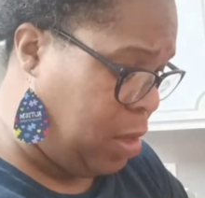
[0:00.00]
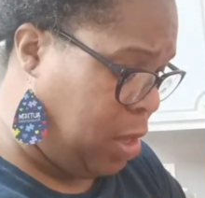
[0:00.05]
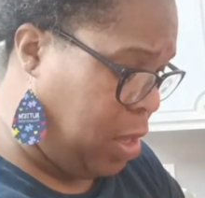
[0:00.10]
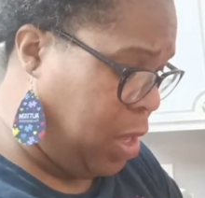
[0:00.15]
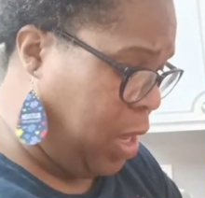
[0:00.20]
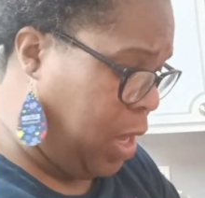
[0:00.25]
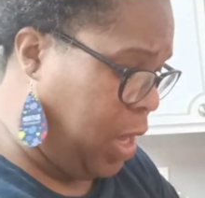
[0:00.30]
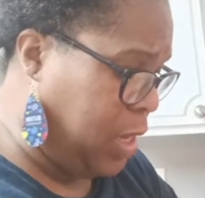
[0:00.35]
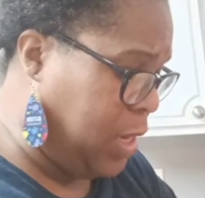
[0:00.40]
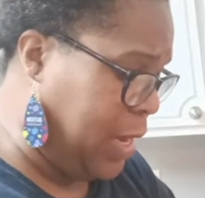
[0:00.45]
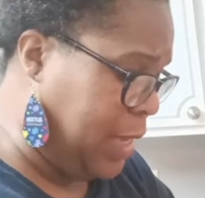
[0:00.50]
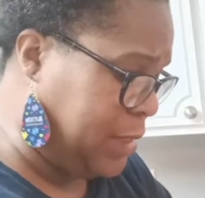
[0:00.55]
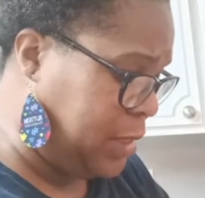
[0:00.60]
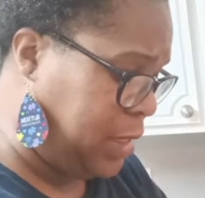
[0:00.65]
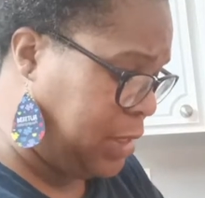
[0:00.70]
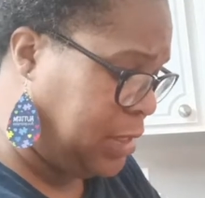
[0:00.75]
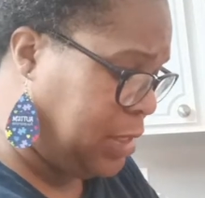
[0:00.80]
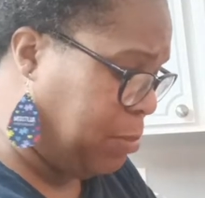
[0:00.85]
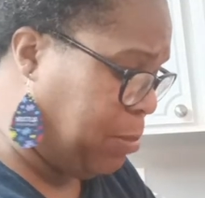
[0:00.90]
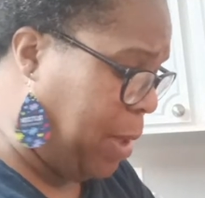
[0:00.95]
and I
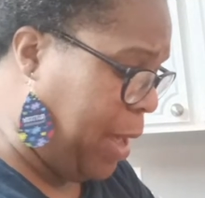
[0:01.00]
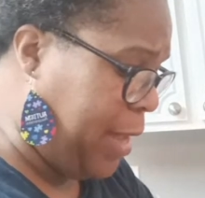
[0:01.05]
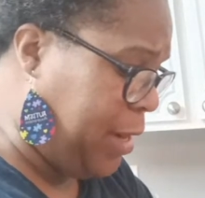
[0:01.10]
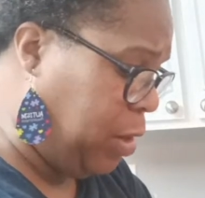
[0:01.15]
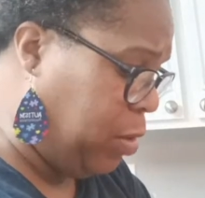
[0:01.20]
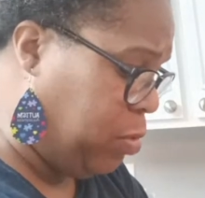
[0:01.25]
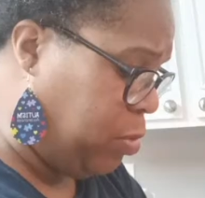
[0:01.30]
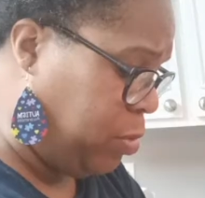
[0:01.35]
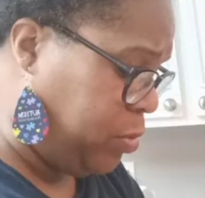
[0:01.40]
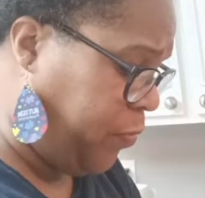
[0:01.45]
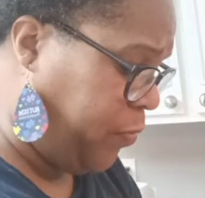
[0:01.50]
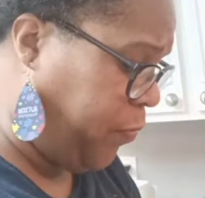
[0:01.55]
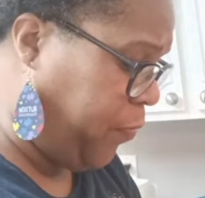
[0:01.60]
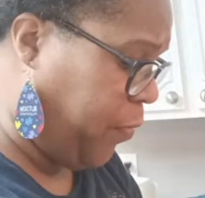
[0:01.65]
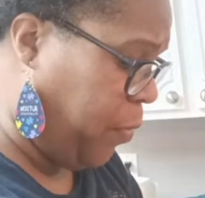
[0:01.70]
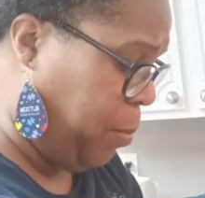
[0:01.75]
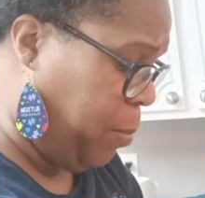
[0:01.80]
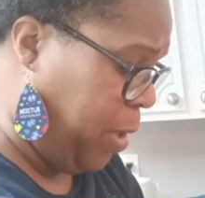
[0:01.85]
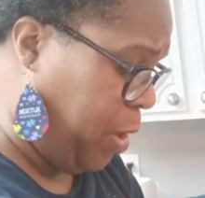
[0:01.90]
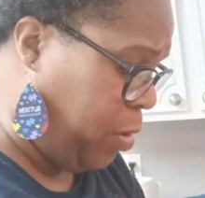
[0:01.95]
see somebody who's
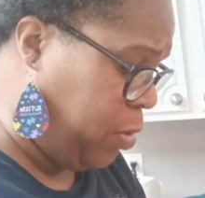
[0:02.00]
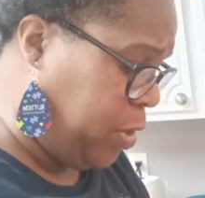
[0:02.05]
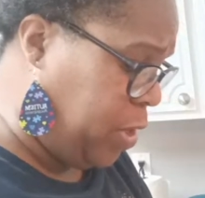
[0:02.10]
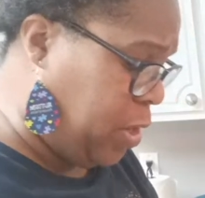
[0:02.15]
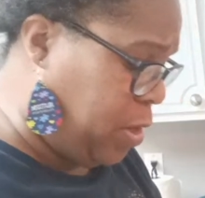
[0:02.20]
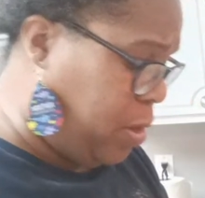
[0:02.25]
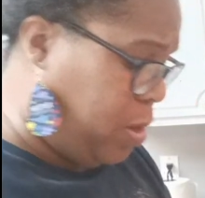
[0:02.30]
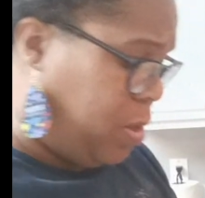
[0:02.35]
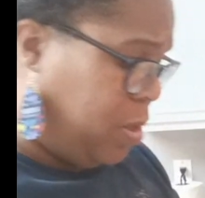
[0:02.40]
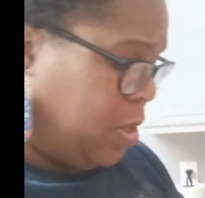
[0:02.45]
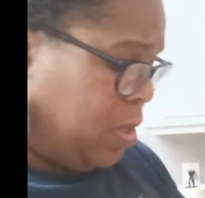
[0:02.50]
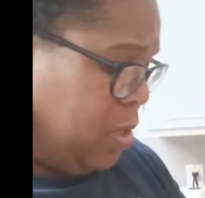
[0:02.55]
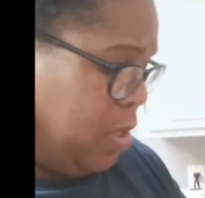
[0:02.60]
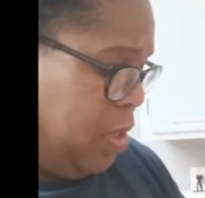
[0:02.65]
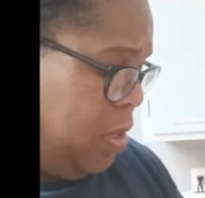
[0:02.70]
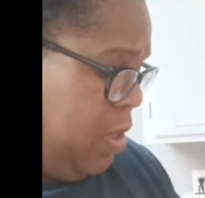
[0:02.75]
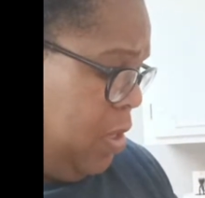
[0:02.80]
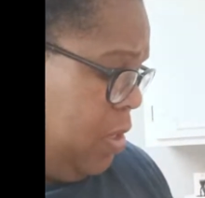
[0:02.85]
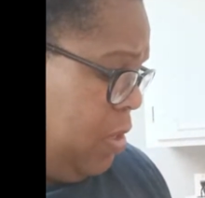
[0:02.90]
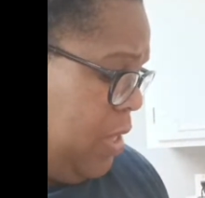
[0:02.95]
familiar
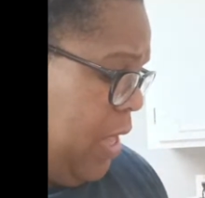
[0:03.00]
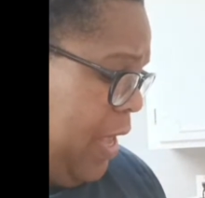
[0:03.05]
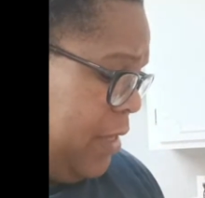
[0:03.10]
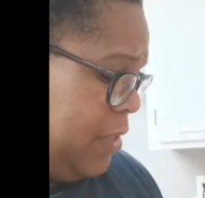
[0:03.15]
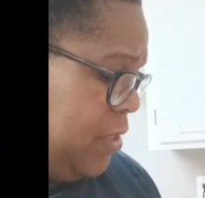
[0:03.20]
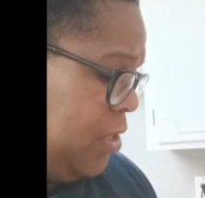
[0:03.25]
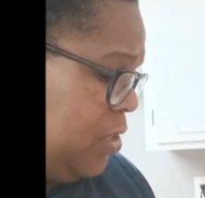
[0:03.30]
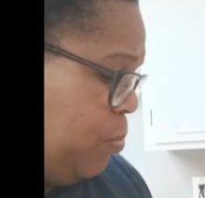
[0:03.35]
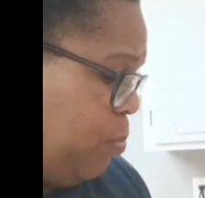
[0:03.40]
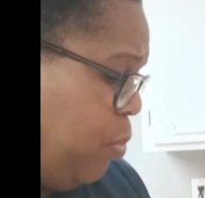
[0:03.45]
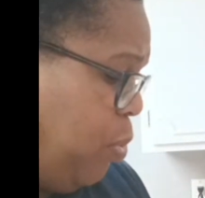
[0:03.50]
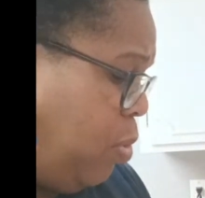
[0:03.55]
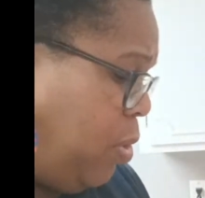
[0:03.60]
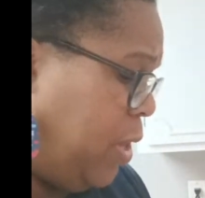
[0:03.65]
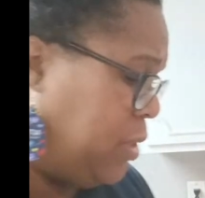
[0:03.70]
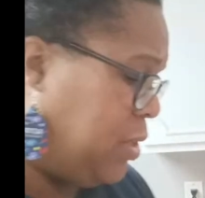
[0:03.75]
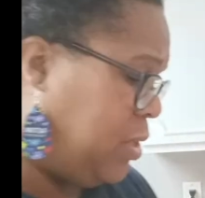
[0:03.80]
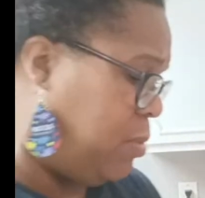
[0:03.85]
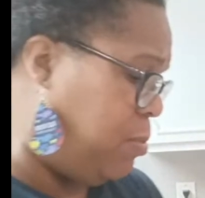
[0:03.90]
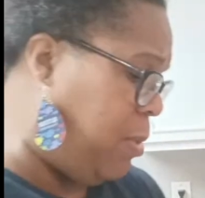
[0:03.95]
that
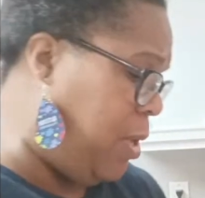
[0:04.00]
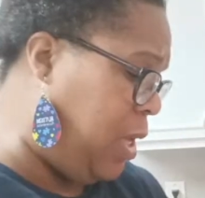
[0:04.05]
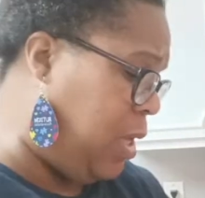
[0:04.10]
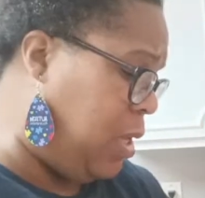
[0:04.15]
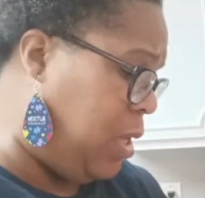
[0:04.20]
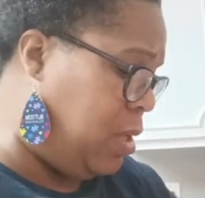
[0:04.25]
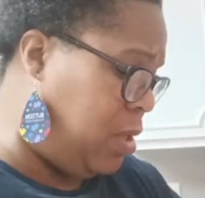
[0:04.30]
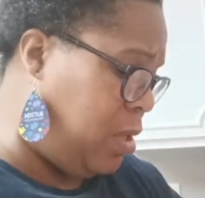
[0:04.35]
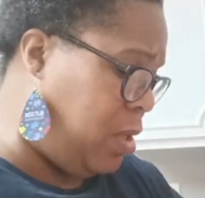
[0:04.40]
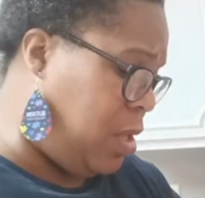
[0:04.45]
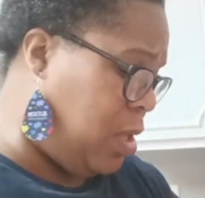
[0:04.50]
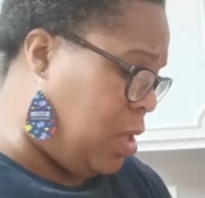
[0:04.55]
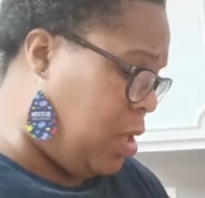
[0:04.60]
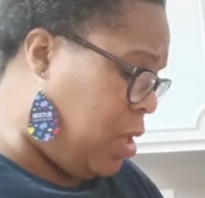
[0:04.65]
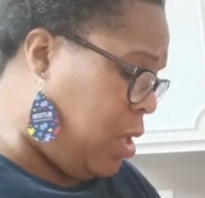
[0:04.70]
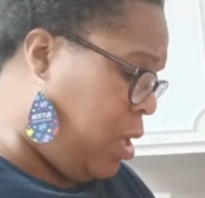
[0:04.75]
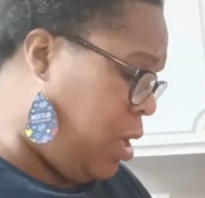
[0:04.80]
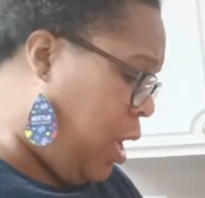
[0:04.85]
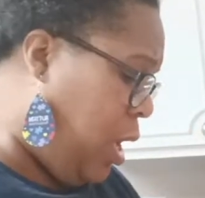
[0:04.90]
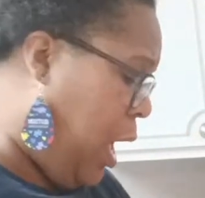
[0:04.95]
supports me,
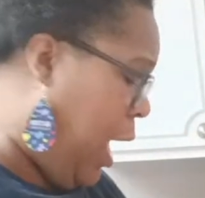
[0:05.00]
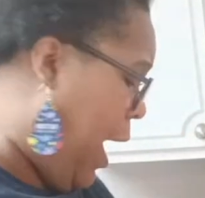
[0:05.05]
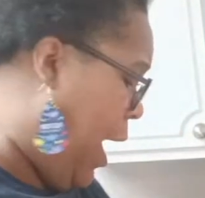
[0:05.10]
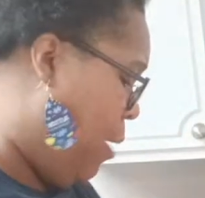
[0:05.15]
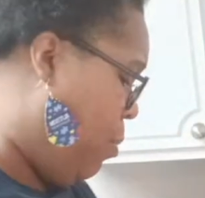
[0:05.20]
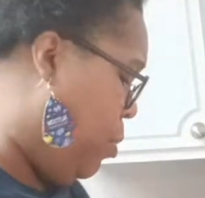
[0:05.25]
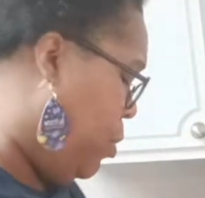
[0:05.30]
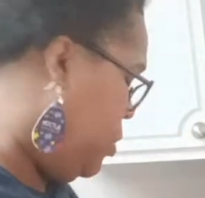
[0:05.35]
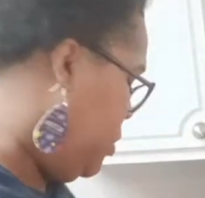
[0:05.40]
I will